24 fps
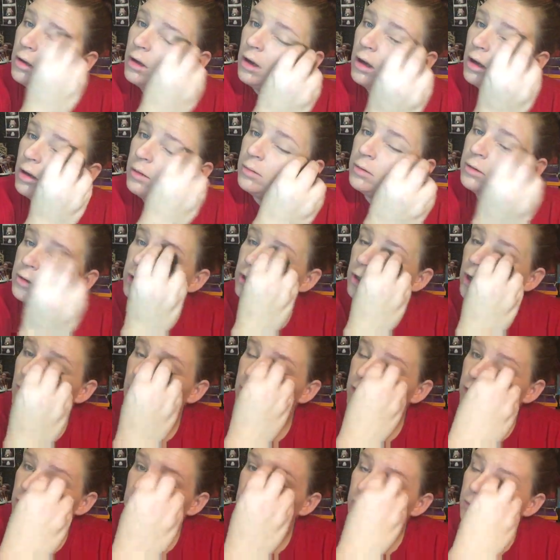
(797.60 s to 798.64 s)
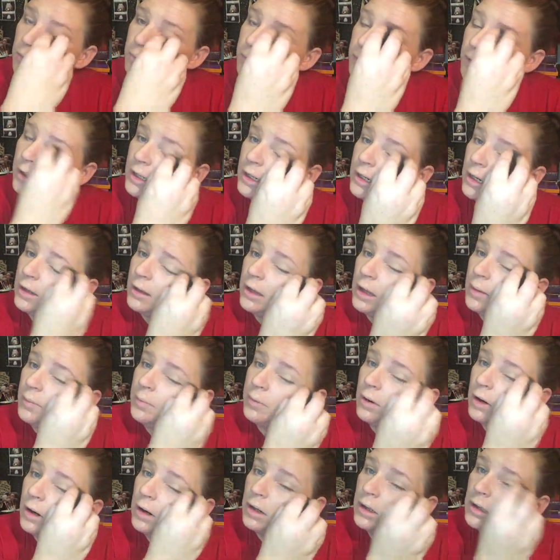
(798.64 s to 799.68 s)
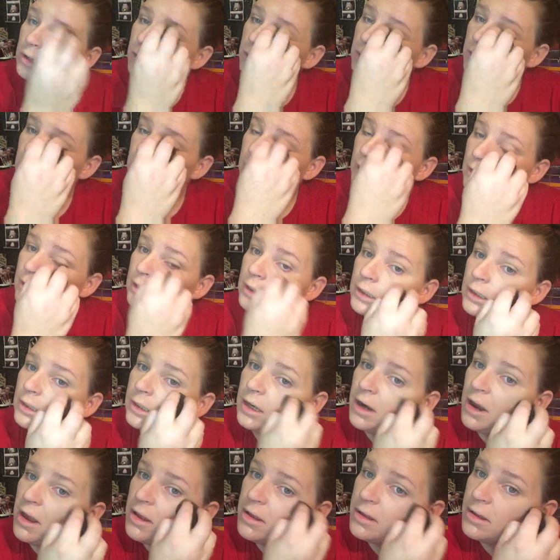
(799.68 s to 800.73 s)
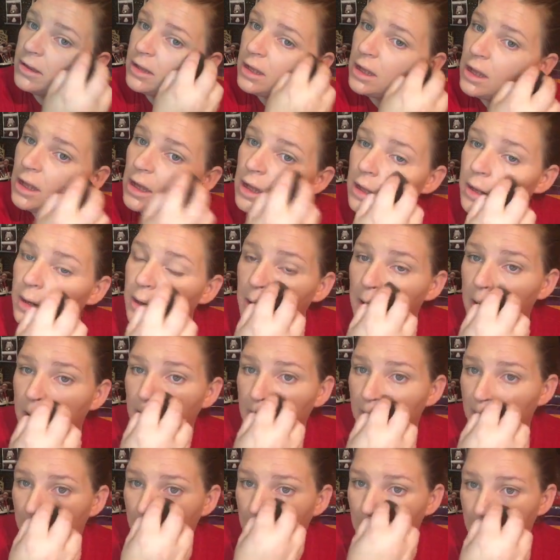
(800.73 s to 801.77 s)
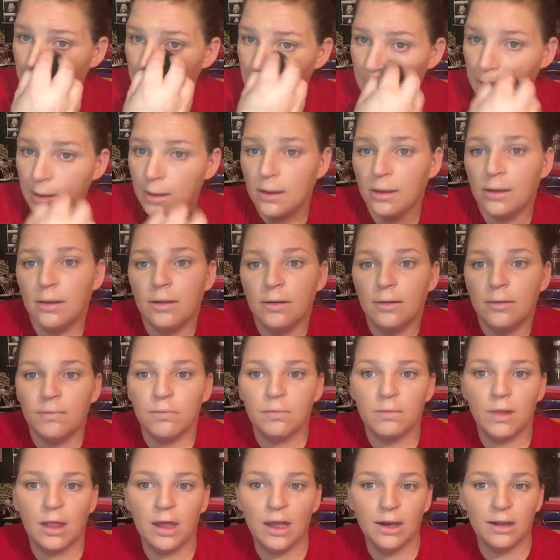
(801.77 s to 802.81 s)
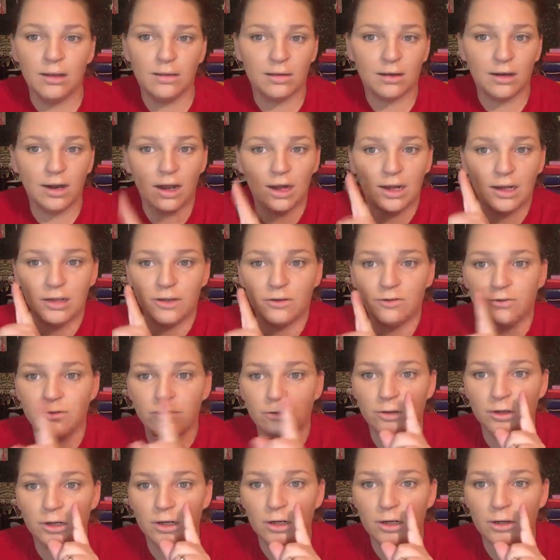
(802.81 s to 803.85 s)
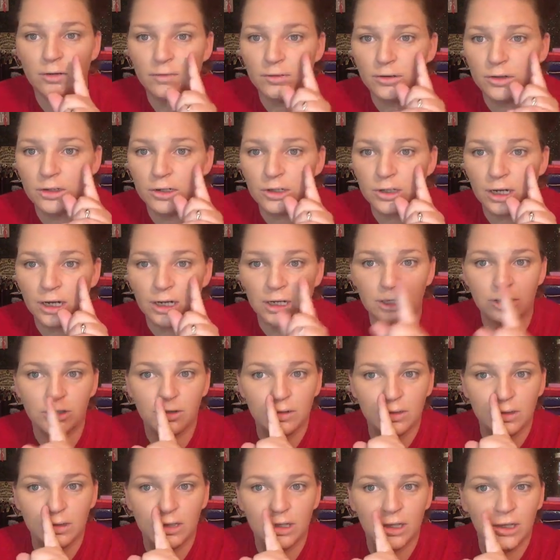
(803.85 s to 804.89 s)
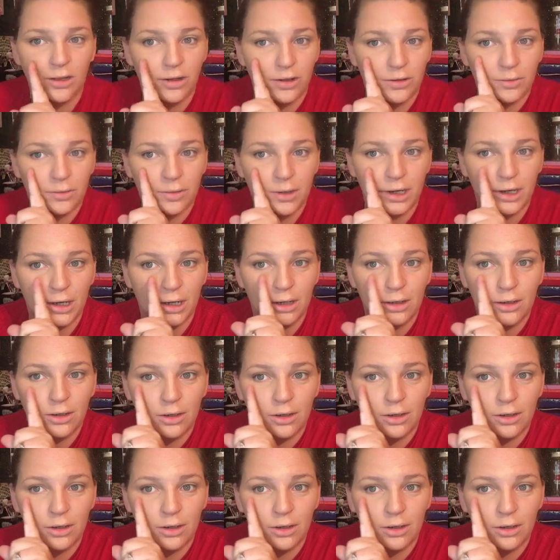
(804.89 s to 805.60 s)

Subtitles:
I'm going to try to blend out that product just like I did that side. It is not as full coverage as you can tell already.